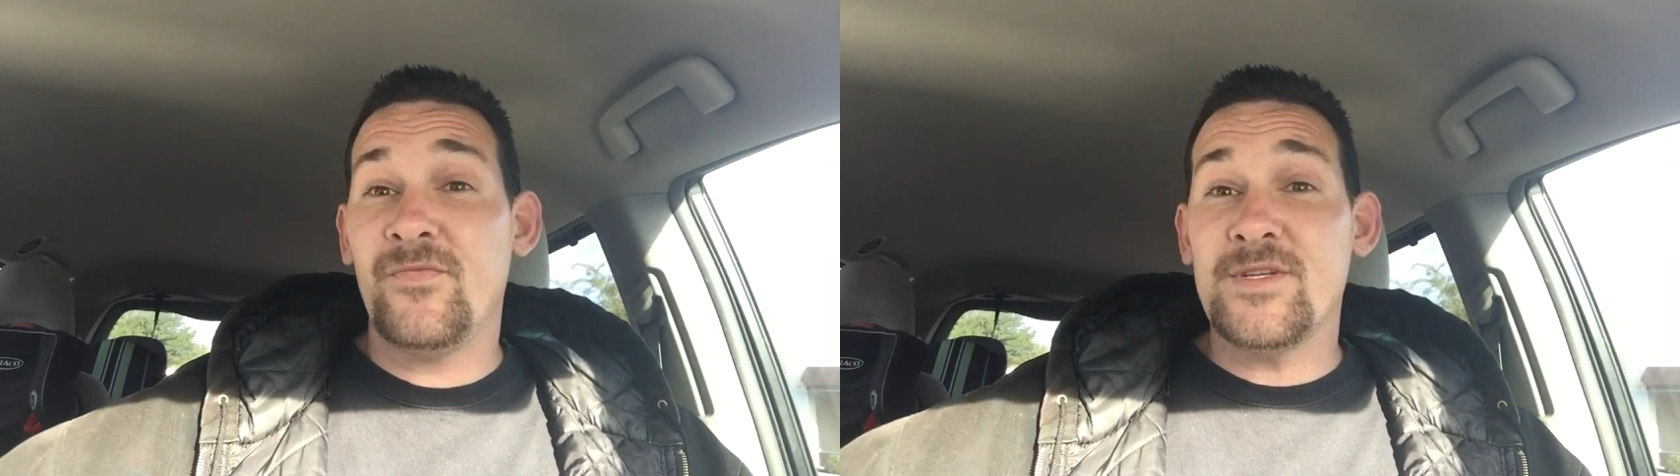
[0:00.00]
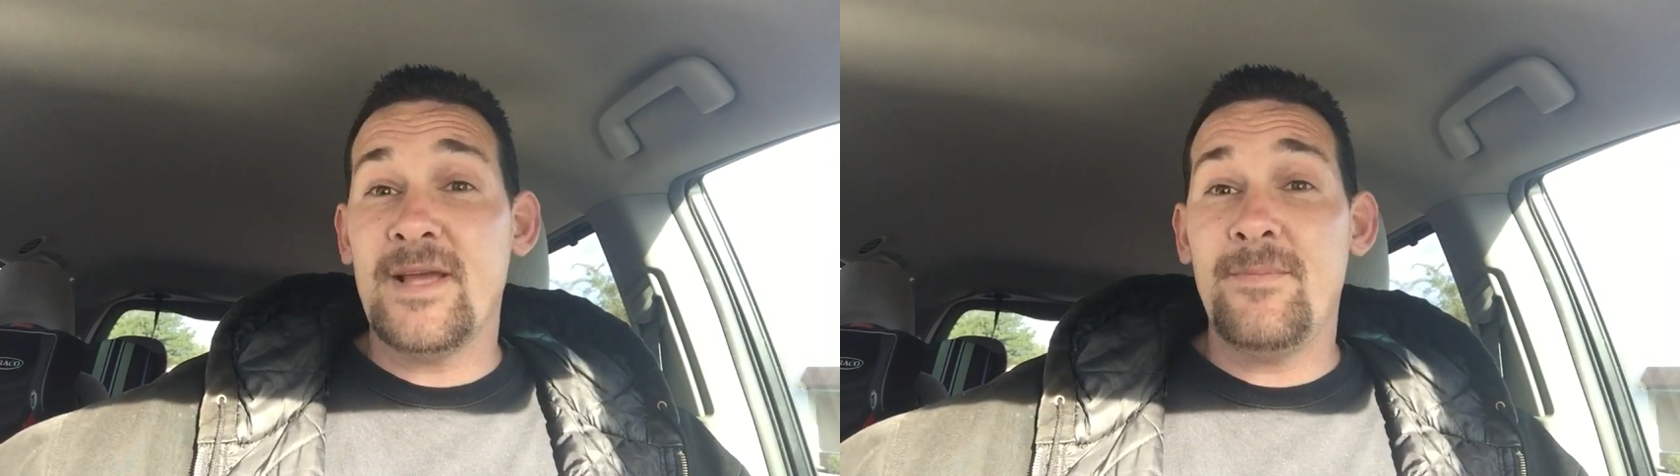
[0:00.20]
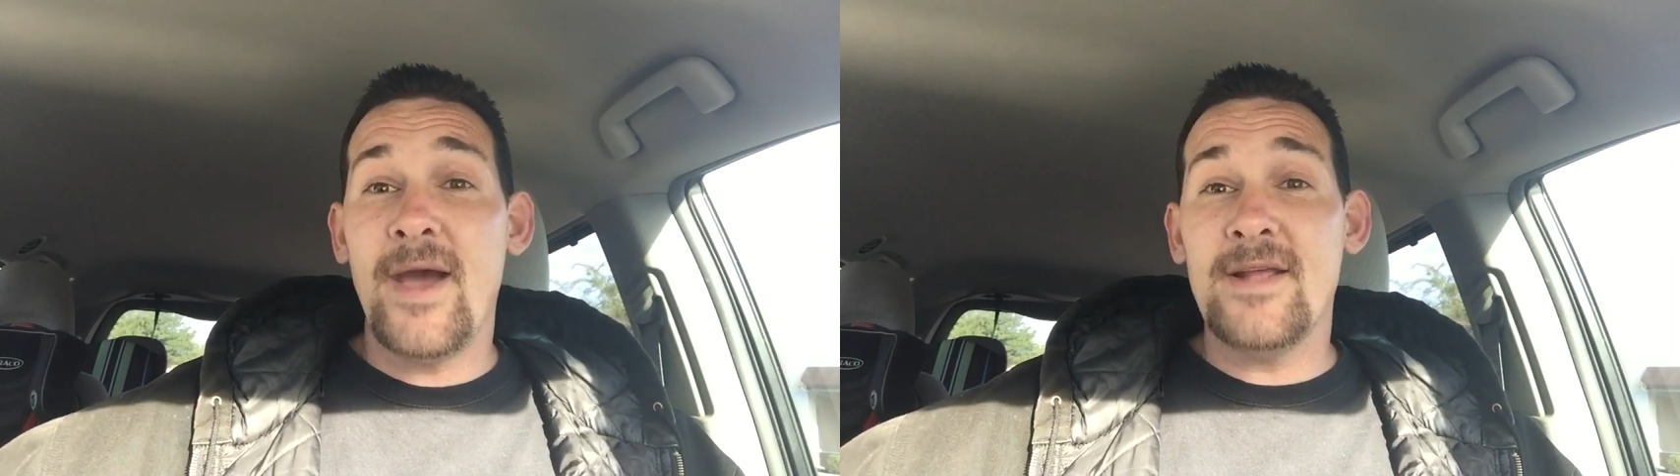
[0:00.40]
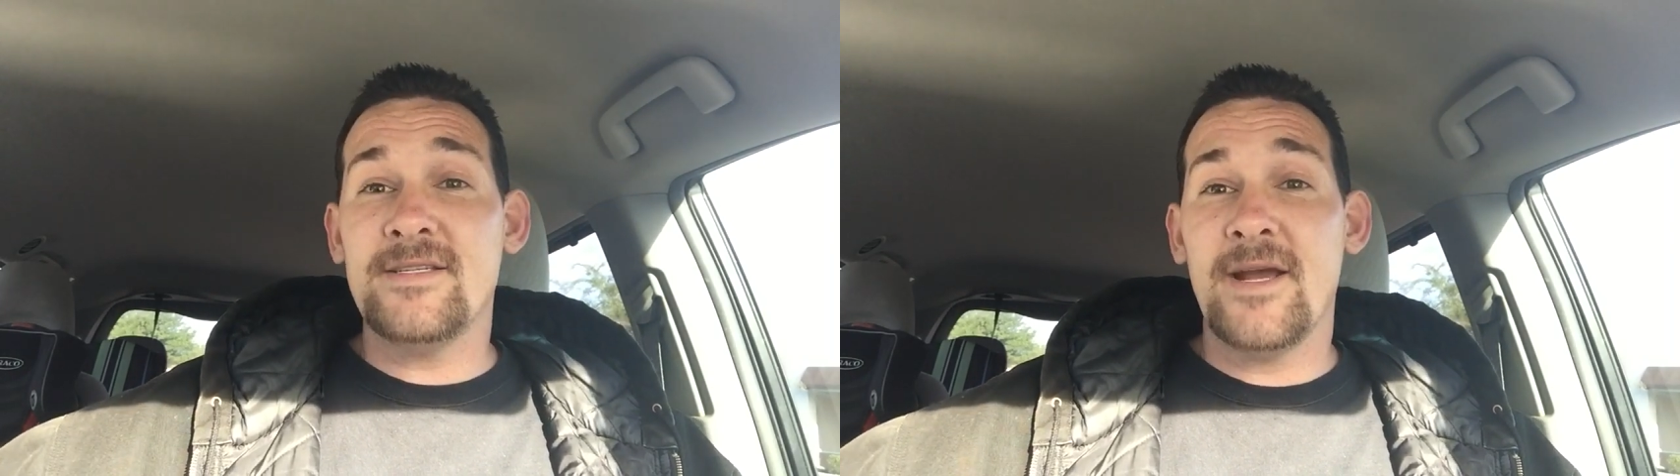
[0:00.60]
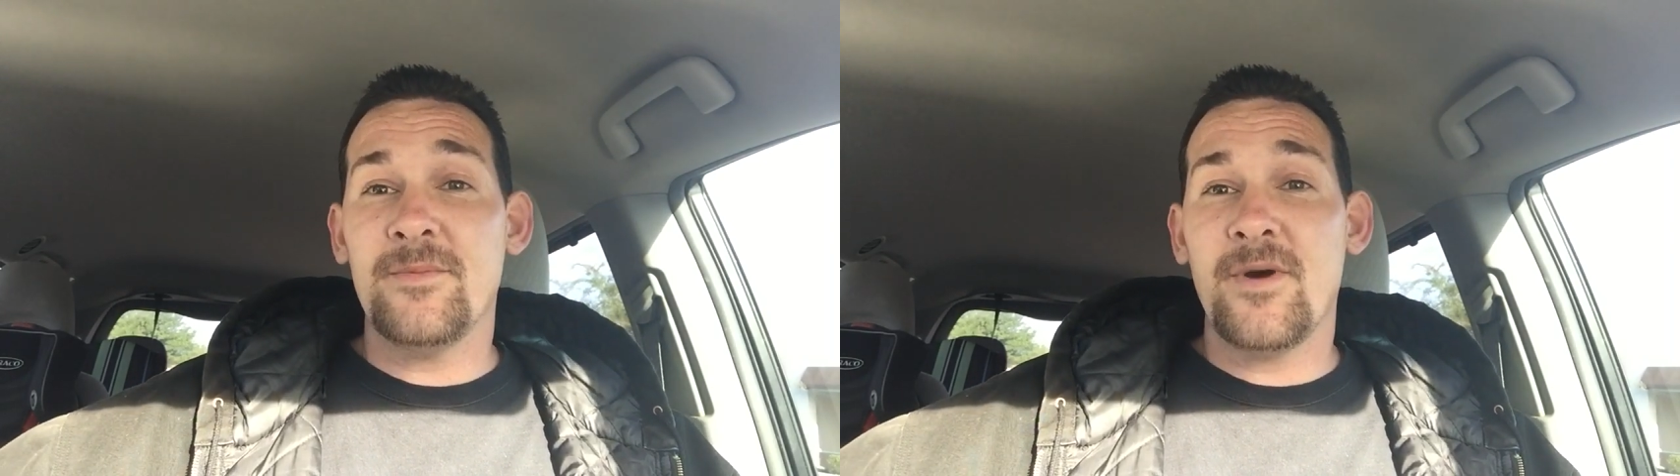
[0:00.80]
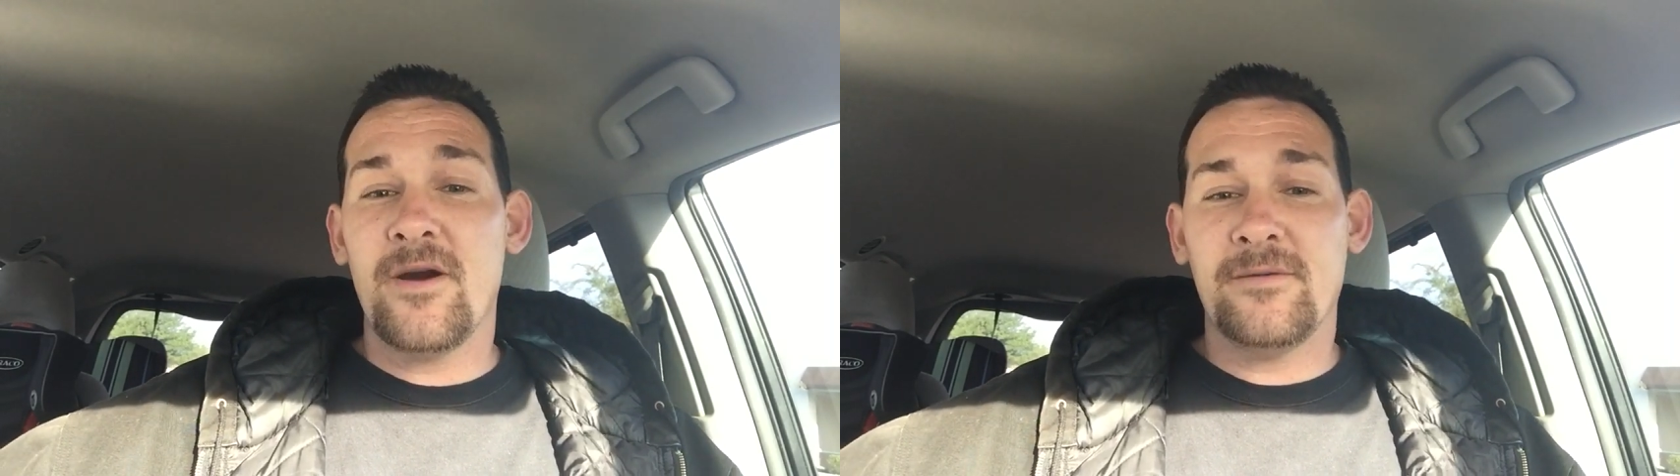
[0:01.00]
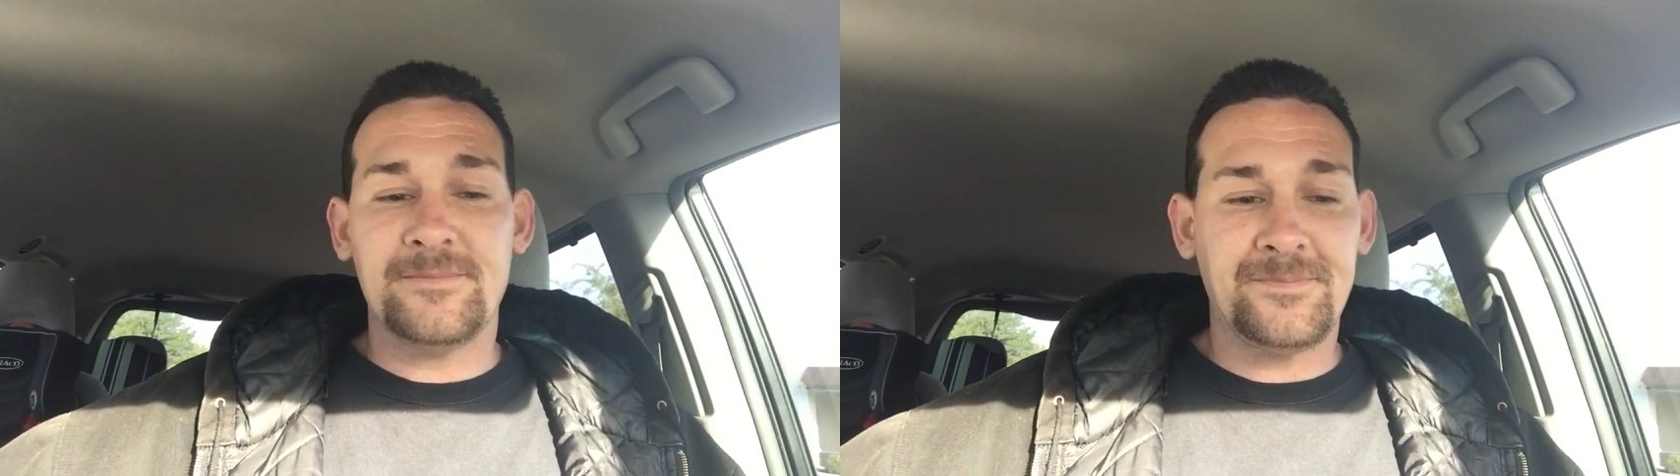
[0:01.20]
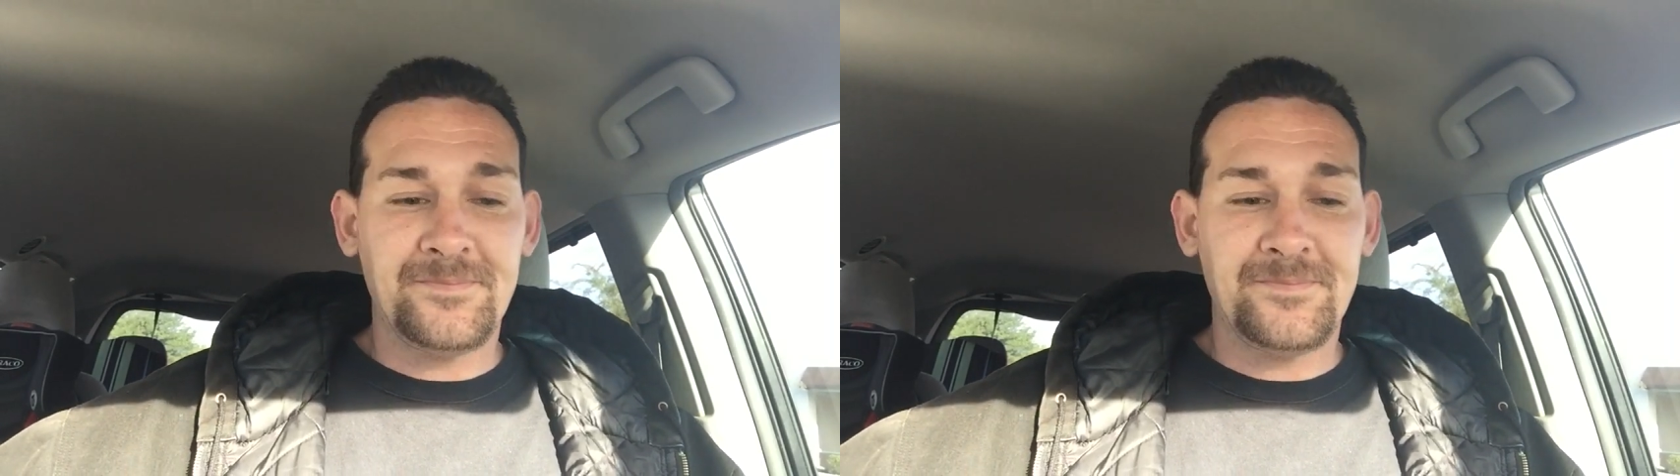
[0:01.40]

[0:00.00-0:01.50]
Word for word: for St. Patty's Day tomorrow?